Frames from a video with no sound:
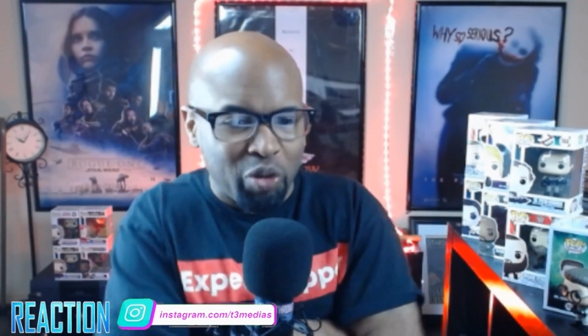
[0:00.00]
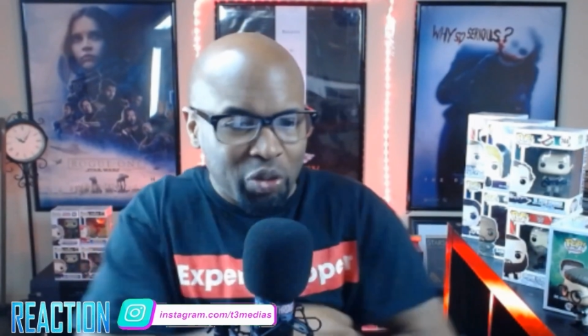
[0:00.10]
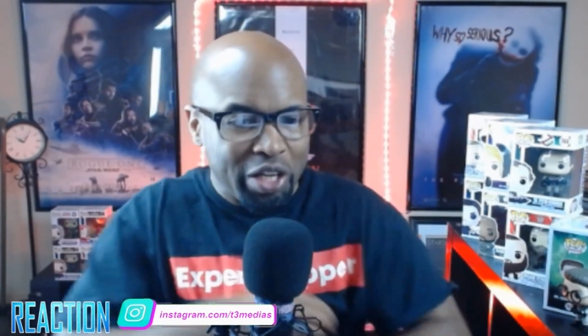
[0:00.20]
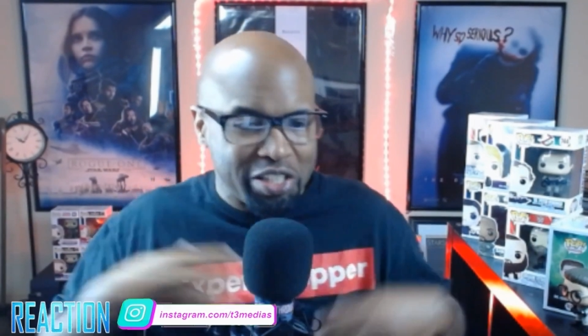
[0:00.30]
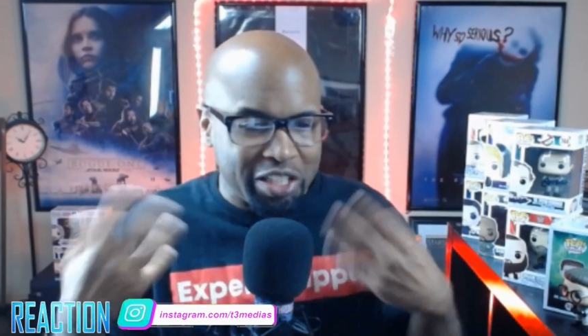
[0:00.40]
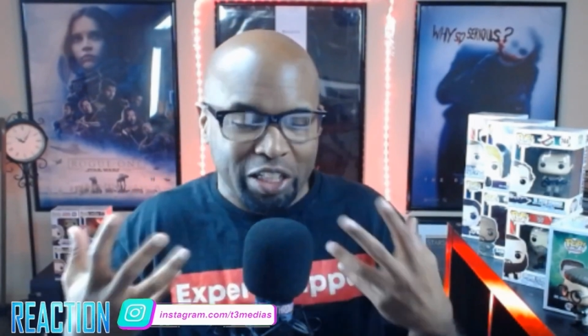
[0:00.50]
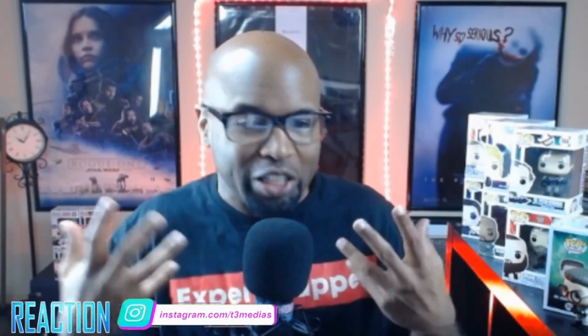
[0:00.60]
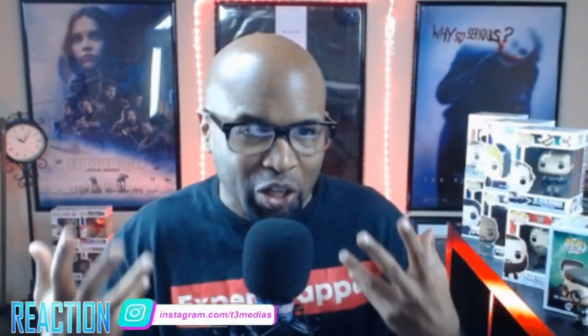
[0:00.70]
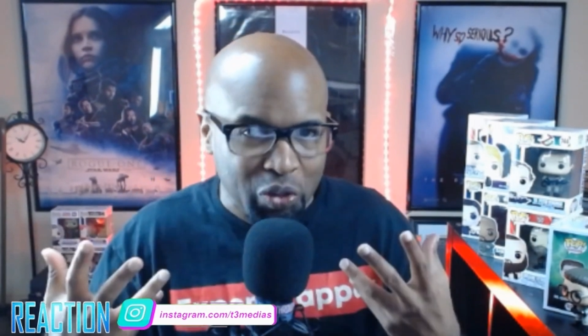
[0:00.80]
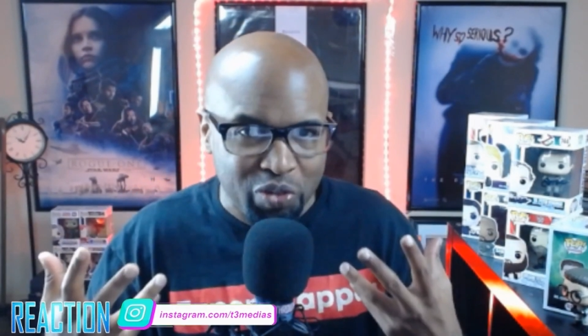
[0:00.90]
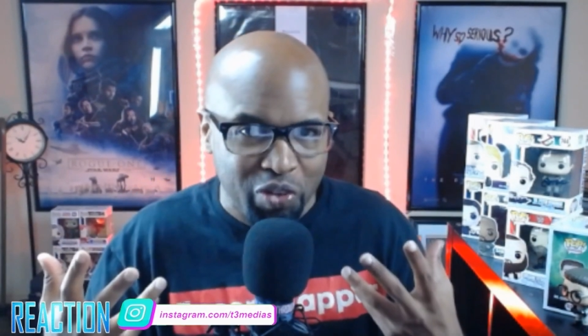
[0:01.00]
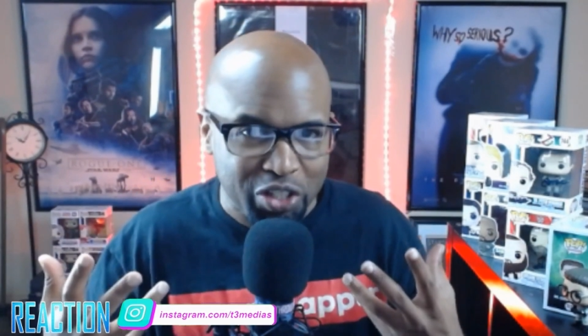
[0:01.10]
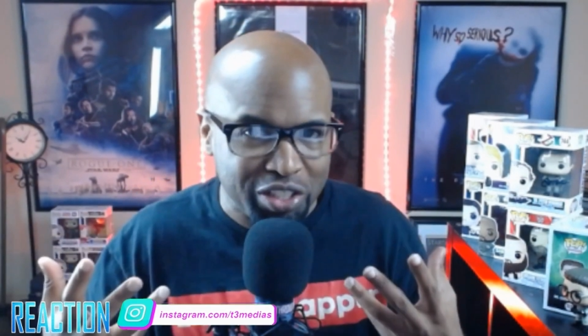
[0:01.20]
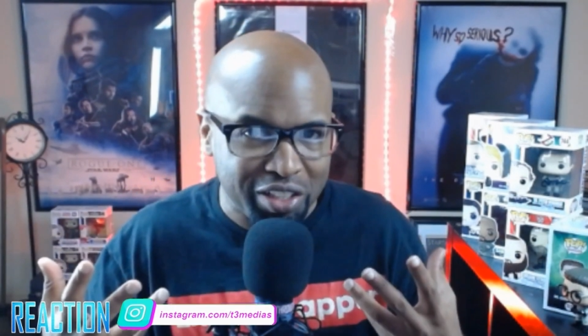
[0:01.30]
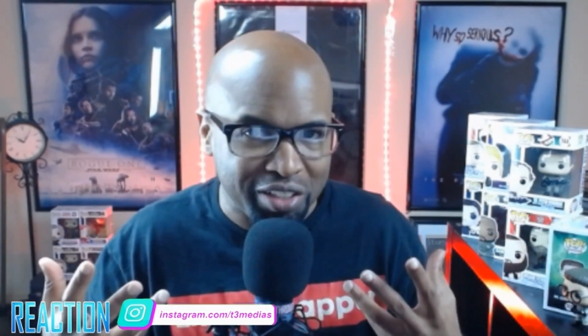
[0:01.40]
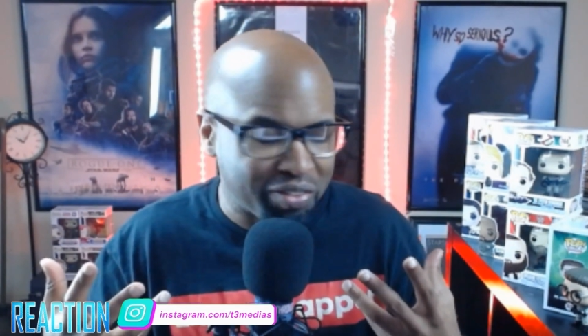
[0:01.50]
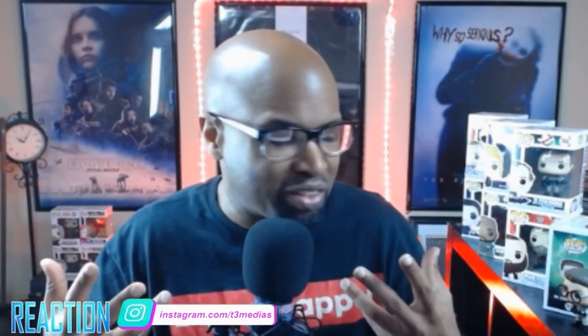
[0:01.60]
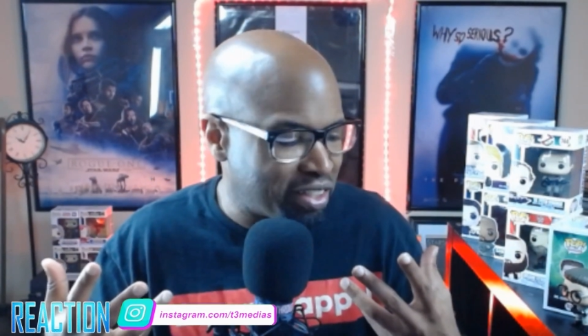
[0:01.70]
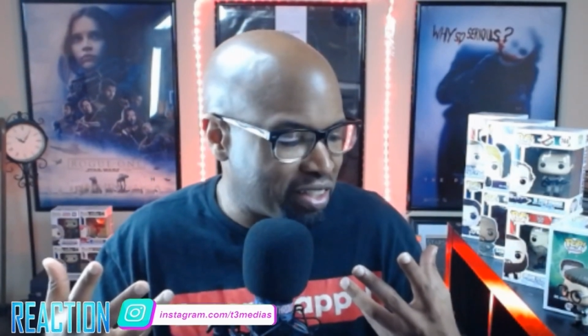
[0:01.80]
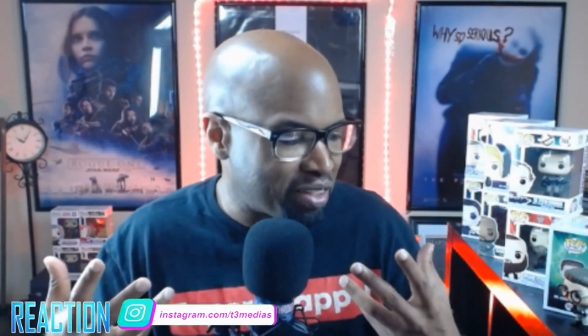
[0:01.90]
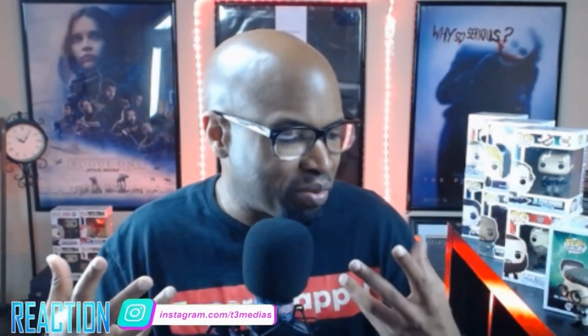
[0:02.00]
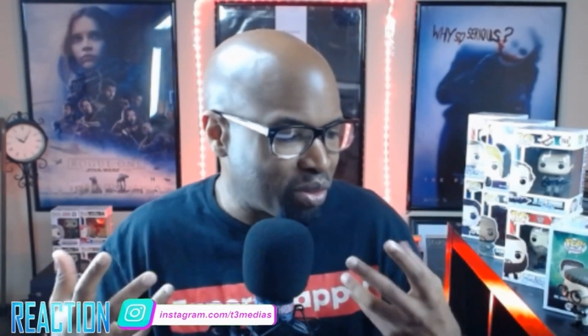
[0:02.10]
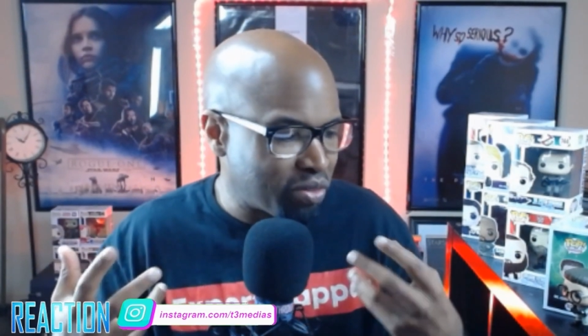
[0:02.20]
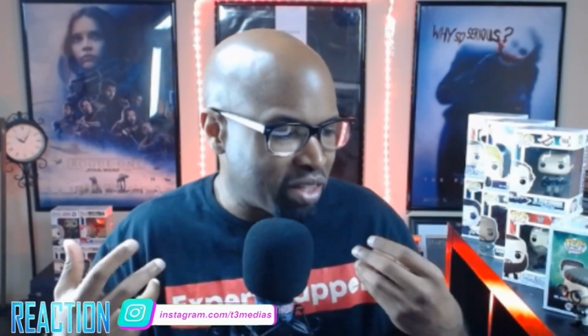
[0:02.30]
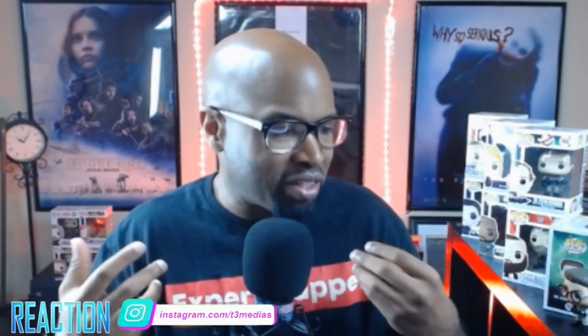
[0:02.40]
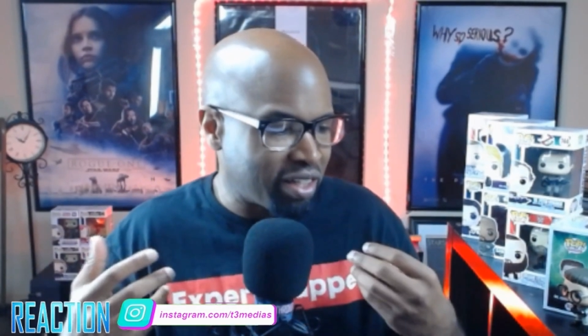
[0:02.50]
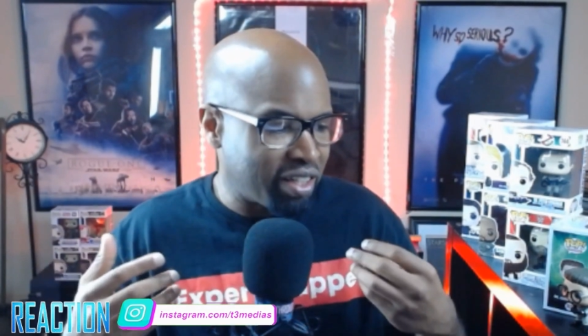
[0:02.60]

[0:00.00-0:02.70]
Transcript: to be related to the Glenn Close version of the the movie,